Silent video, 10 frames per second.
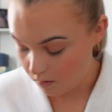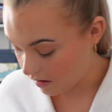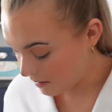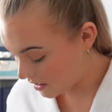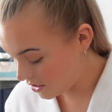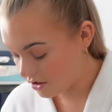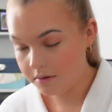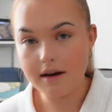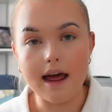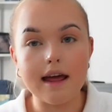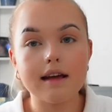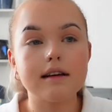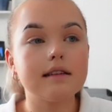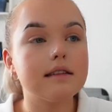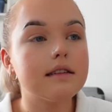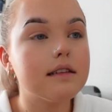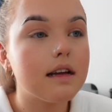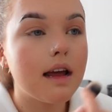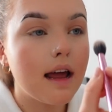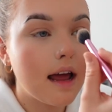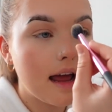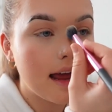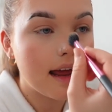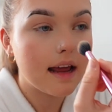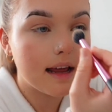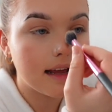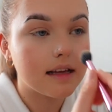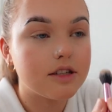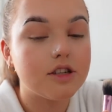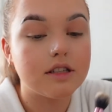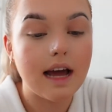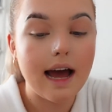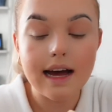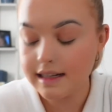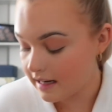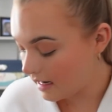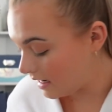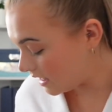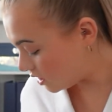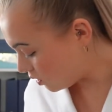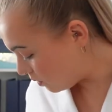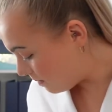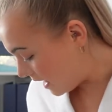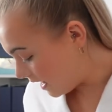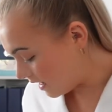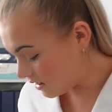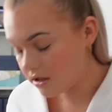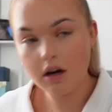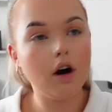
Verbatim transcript: what I'm going to do next is just add a little bit